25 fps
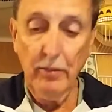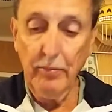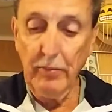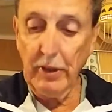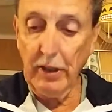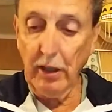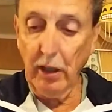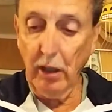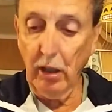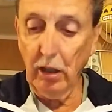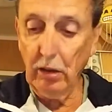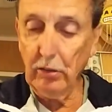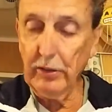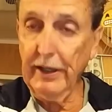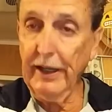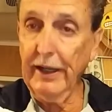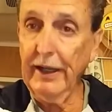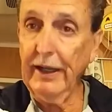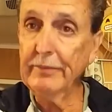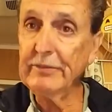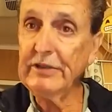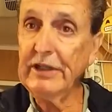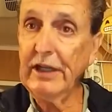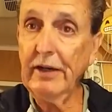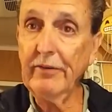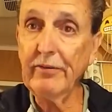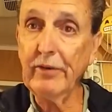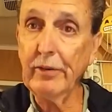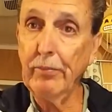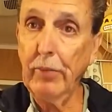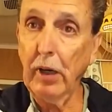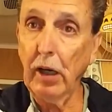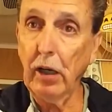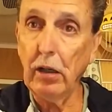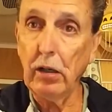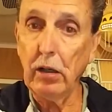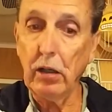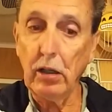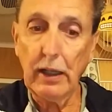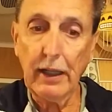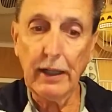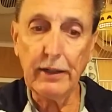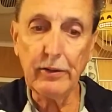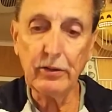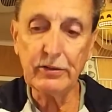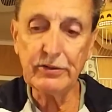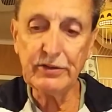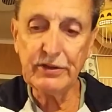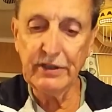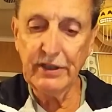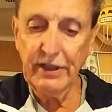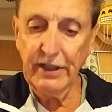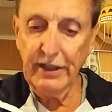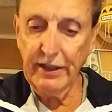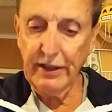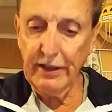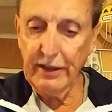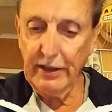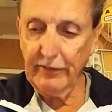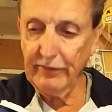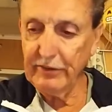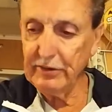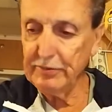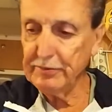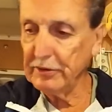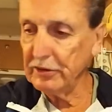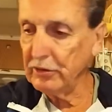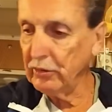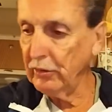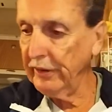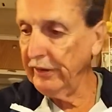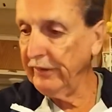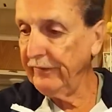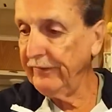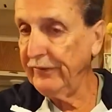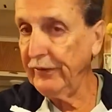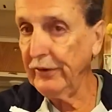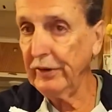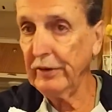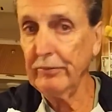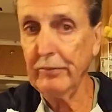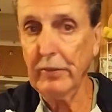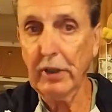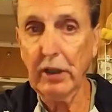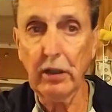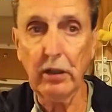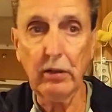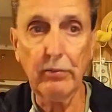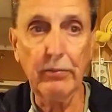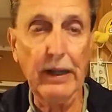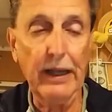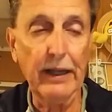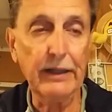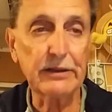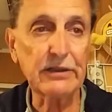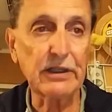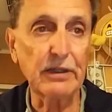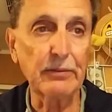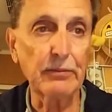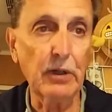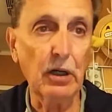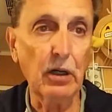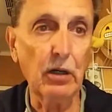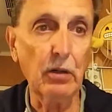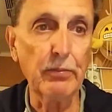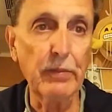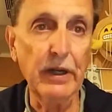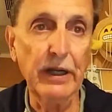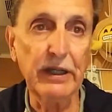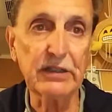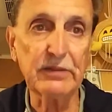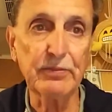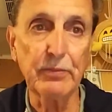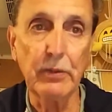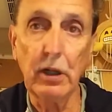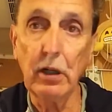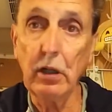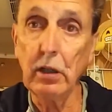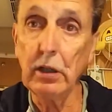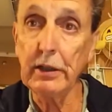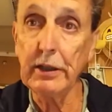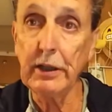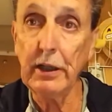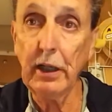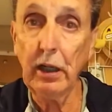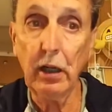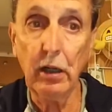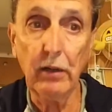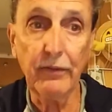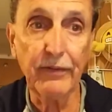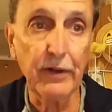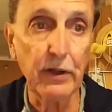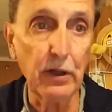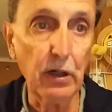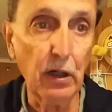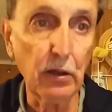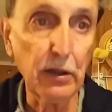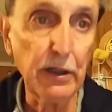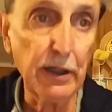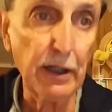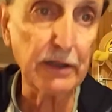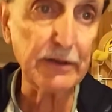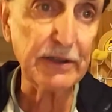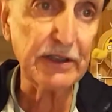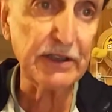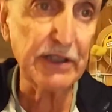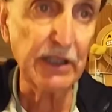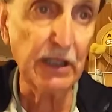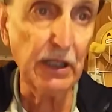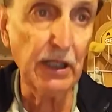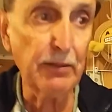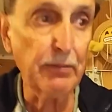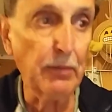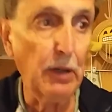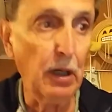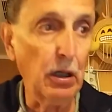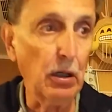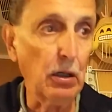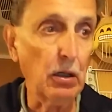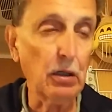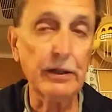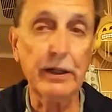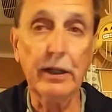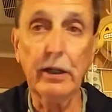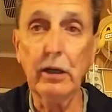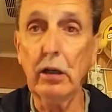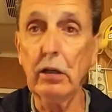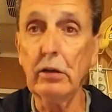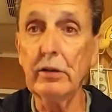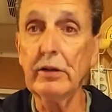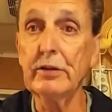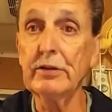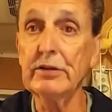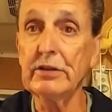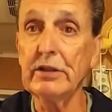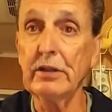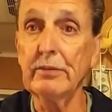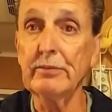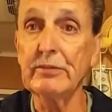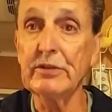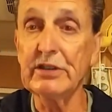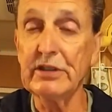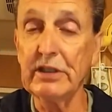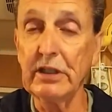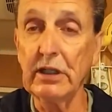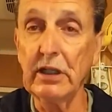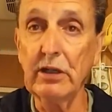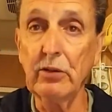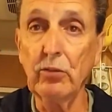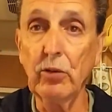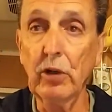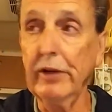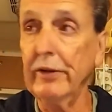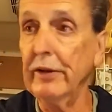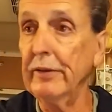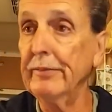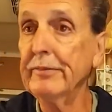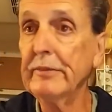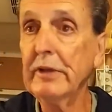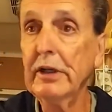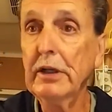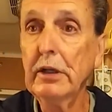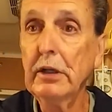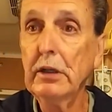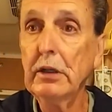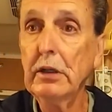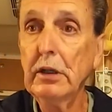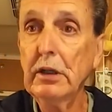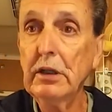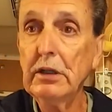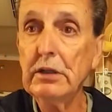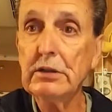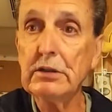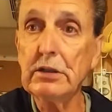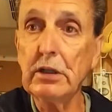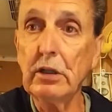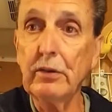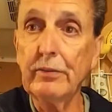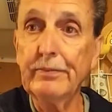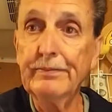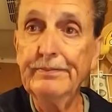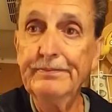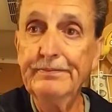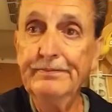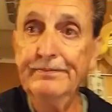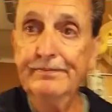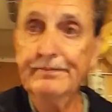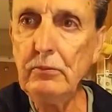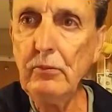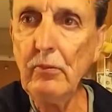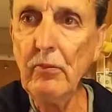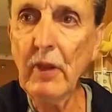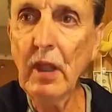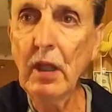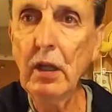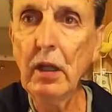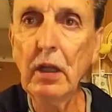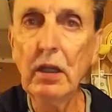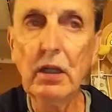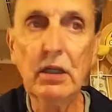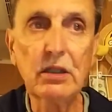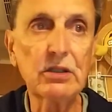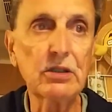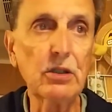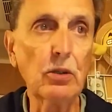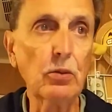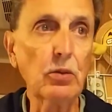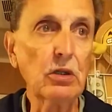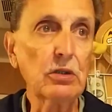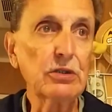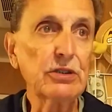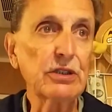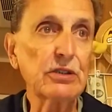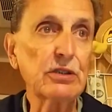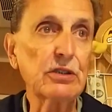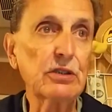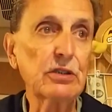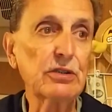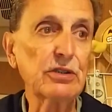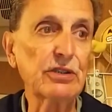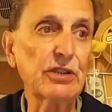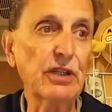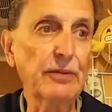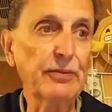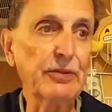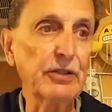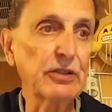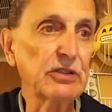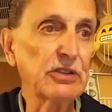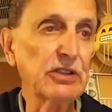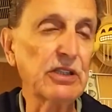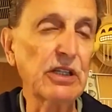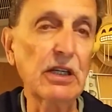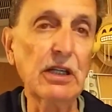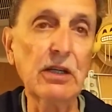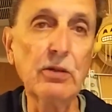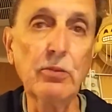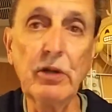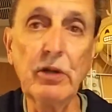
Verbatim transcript: But all games have a ball. I don't see any difference between football, basketball, baseball, and golf. They all got a silly ball and they all do something silly with it. So, so we'll just do something silly